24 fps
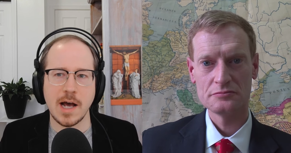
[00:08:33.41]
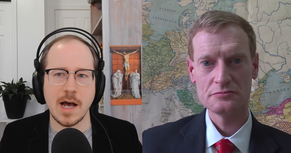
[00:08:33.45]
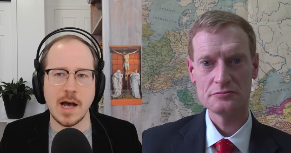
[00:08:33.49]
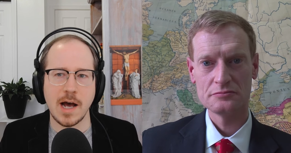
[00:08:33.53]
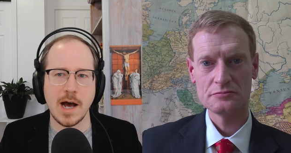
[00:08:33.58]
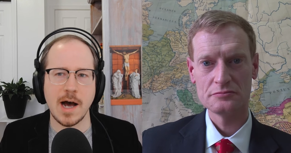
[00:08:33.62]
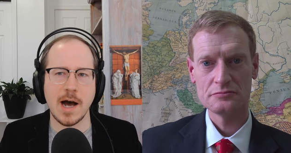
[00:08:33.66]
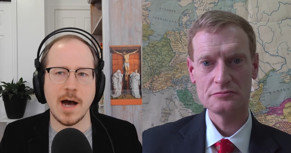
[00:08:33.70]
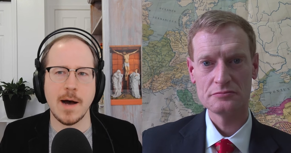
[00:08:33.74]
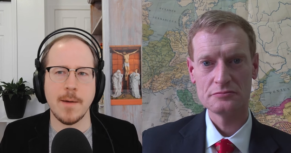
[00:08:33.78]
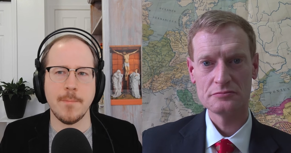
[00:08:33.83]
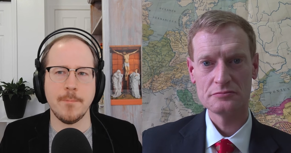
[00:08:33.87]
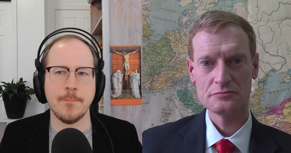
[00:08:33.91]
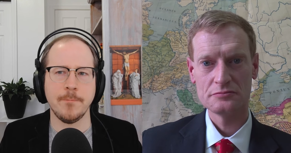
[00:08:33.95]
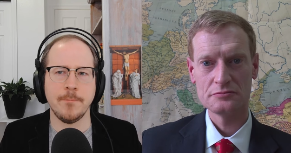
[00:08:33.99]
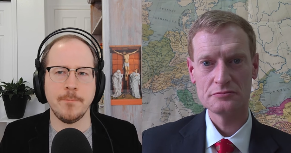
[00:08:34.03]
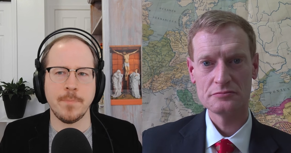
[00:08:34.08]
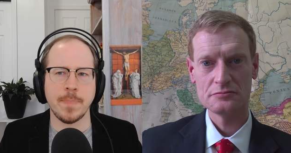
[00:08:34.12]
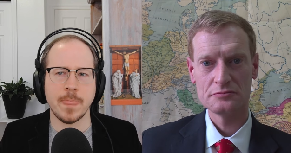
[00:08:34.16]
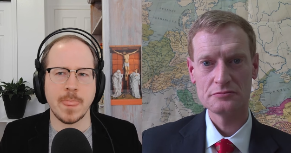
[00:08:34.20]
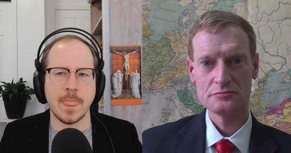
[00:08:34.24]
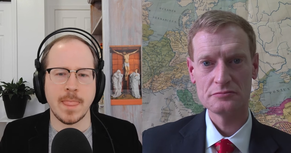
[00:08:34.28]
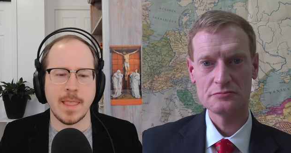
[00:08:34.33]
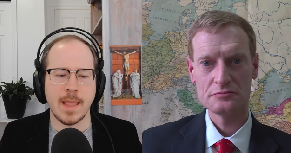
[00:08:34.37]
Speaker 1: Um,
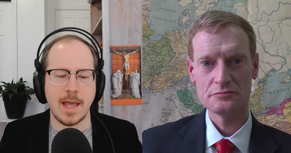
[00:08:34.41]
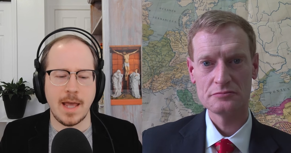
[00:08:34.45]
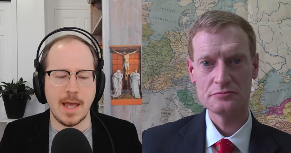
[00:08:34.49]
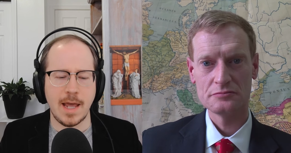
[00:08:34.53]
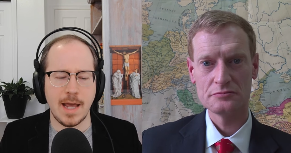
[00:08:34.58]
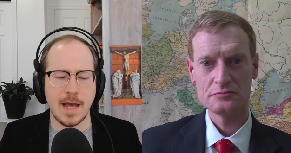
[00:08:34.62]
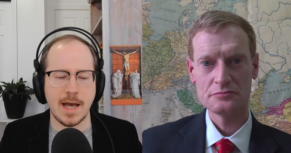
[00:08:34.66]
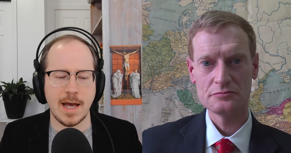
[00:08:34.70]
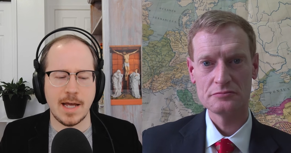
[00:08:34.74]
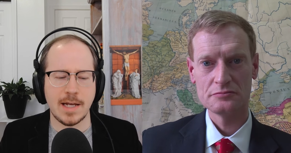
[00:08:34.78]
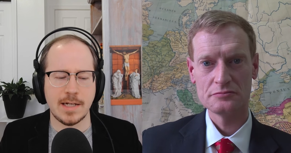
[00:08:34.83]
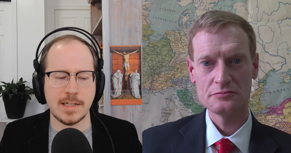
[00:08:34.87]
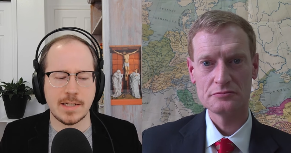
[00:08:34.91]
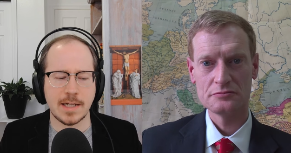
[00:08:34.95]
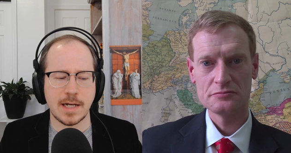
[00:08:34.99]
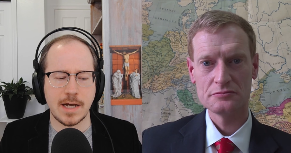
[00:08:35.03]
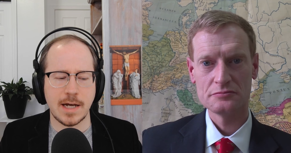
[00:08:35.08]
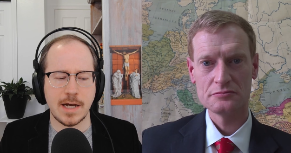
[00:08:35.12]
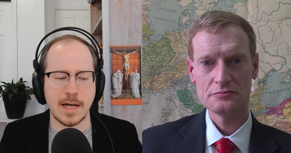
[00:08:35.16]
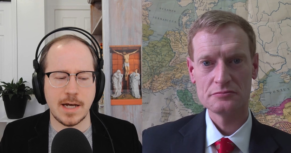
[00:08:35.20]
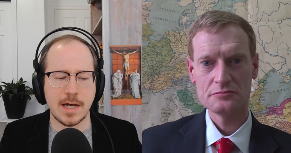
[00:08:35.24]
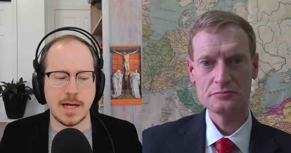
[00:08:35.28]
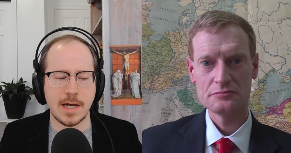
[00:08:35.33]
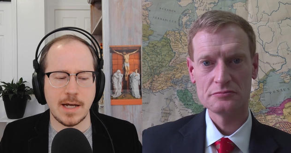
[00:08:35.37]
and,
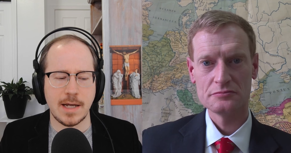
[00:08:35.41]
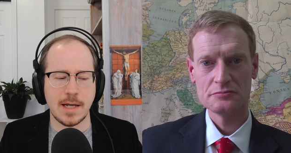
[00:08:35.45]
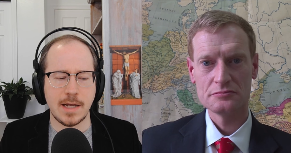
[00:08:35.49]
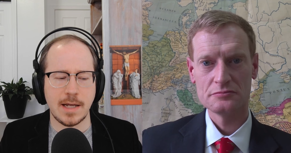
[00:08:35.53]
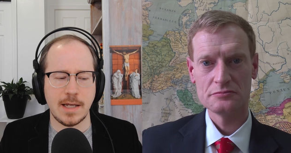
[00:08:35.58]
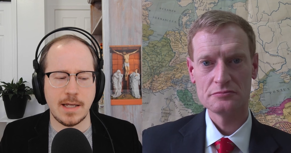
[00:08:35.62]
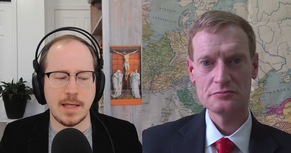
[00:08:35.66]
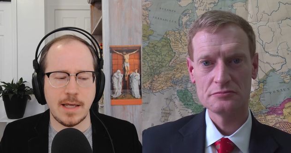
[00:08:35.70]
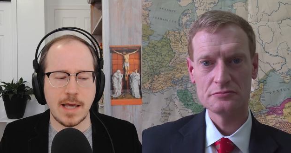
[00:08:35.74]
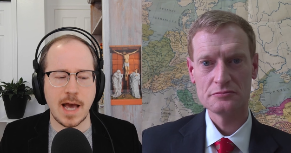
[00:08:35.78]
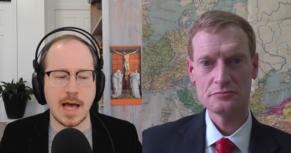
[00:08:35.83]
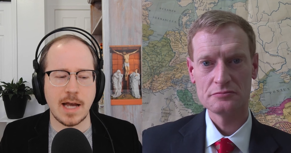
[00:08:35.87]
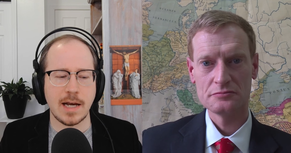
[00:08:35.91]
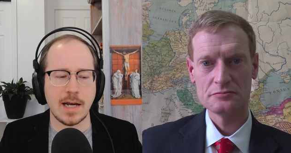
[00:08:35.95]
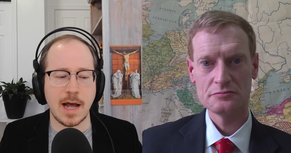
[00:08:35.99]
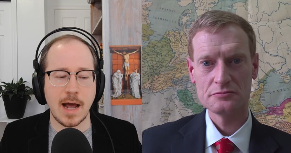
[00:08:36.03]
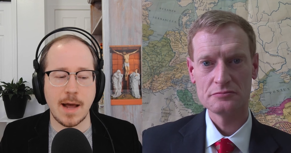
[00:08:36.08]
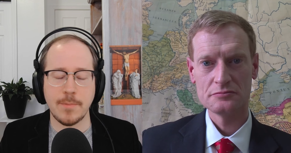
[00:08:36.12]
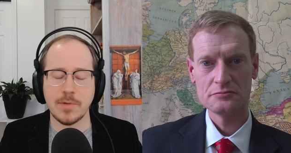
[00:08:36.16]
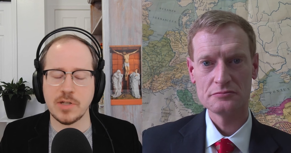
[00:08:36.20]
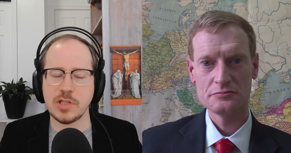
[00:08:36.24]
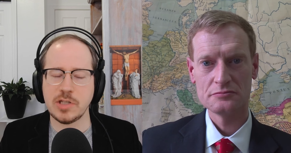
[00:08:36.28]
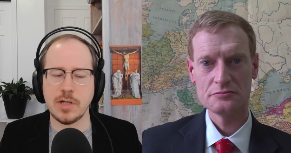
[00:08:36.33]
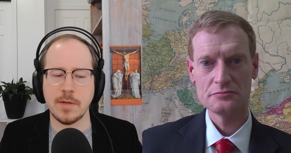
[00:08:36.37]
uh, yet
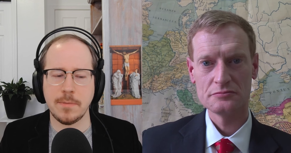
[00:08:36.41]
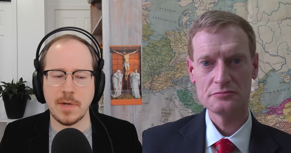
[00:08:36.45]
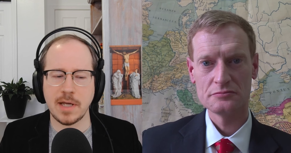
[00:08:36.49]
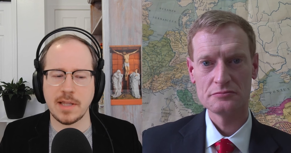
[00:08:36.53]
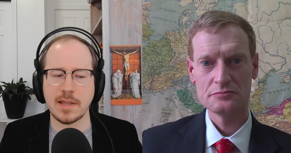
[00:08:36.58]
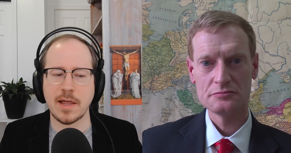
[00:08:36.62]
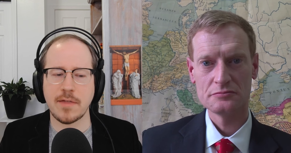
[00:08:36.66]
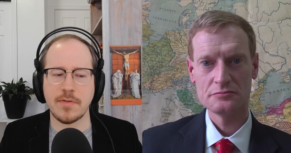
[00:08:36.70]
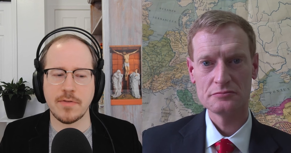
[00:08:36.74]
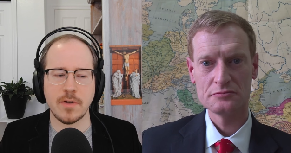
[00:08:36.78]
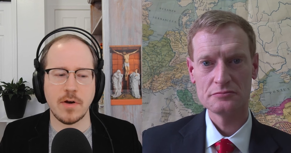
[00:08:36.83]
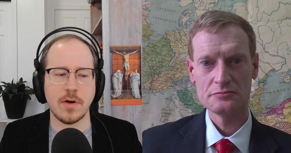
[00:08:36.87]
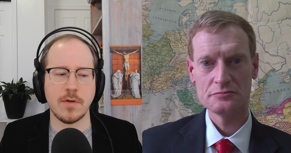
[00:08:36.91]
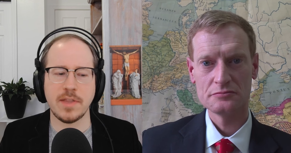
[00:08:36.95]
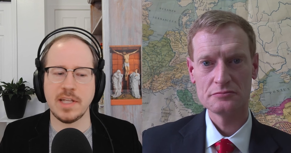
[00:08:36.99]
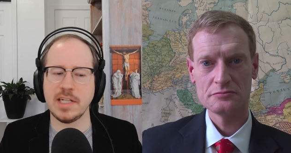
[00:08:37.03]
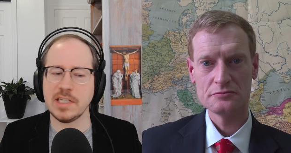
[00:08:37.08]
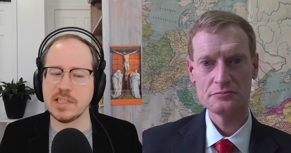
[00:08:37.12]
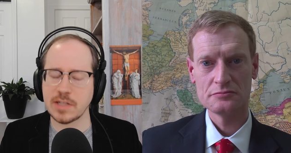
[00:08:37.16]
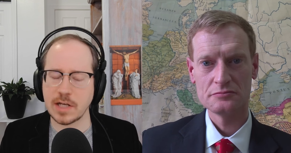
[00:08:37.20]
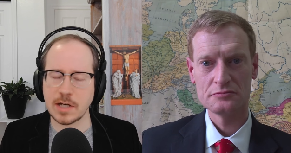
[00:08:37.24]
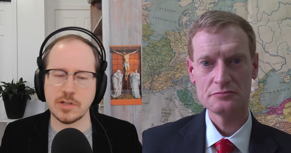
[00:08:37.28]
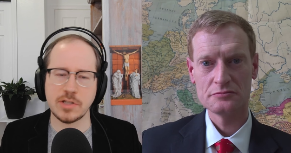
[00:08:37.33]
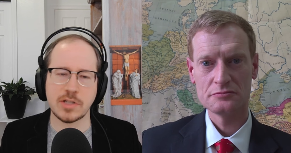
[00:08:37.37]
I'm assuming that all
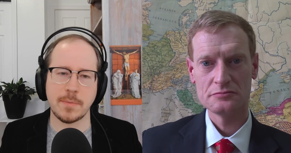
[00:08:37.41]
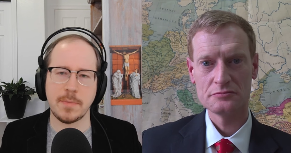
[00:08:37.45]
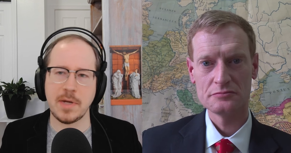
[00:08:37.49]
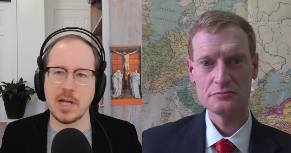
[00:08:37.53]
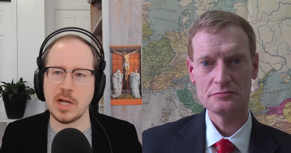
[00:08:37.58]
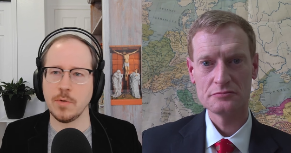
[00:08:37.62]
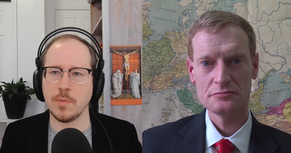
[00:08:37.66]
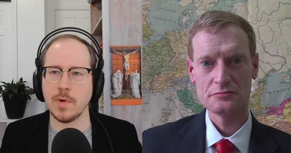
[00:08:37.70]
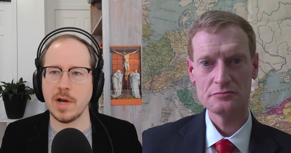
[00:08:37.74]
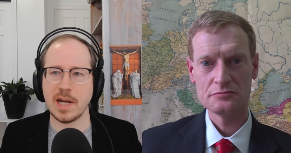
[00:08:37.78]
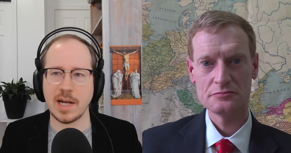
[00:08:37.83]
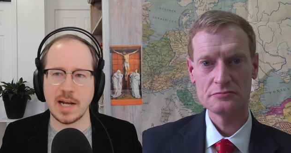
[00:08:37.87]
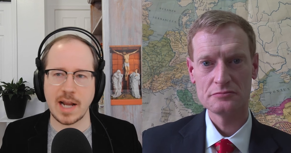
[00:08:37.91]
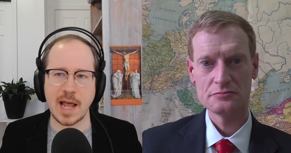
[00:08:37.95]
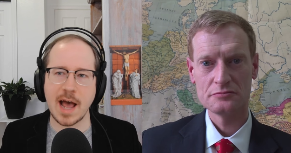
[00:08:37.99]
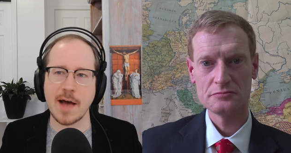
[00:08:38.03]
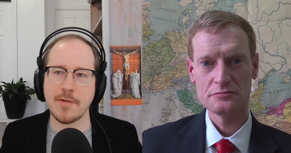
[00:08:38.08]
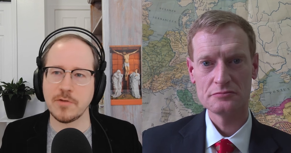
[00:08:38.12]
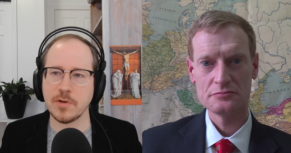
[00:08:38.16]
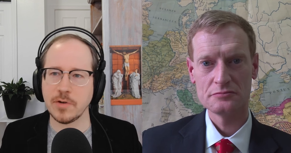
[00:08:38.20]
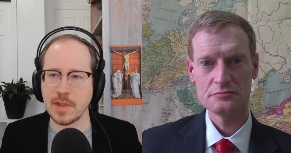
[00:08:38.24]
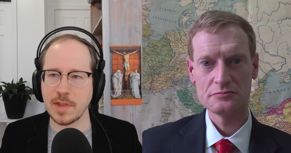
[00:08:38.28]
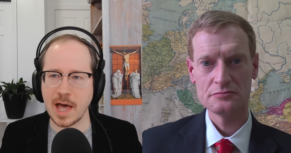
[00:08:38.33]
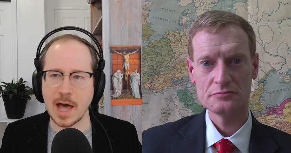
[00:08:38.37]
these letters are being written
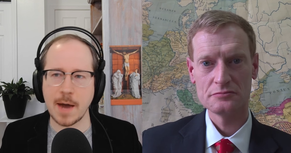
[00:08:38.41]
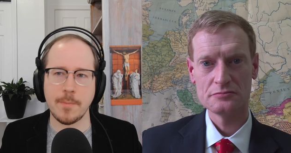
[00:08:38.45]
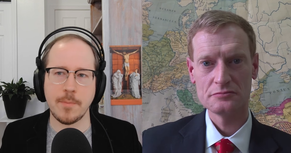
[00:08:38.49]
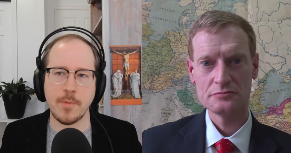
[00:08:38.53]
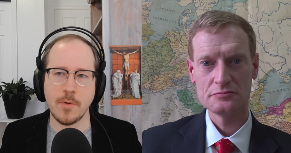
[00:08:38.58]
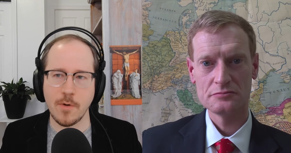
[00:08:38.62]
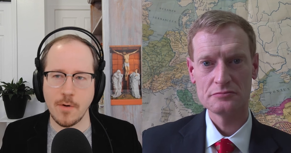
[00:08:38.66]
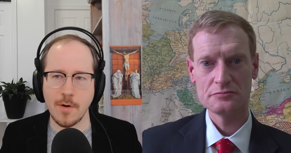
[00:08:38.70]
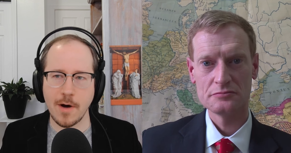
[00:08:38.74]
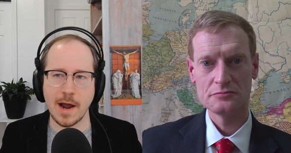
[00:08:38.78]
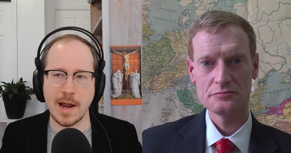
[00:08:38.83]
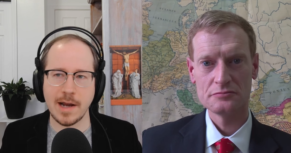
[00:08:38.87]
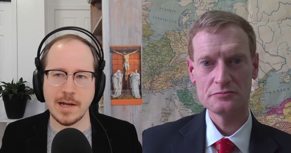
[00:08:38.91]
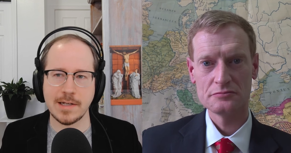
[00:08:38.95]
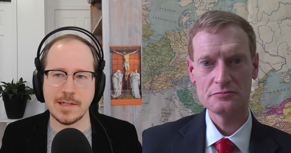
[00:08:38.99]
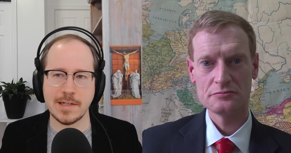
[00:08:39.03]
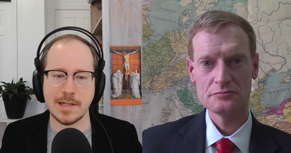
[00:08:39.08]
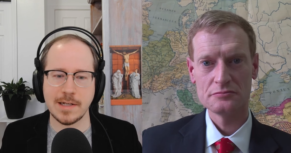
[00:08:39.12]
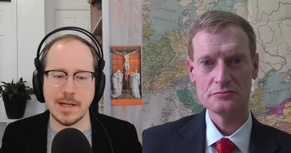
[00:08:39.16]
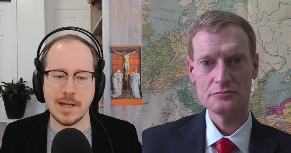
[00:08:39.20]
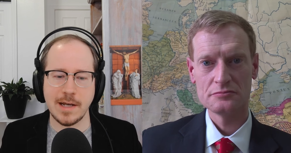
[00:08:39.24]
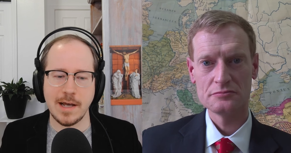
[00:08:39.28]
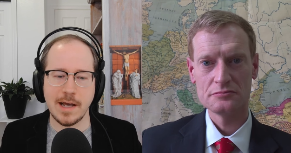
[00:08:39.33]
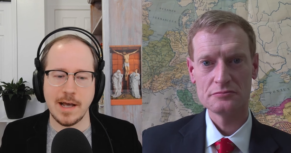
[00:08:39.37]
after that
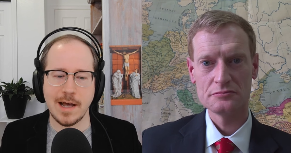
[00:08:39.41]
point.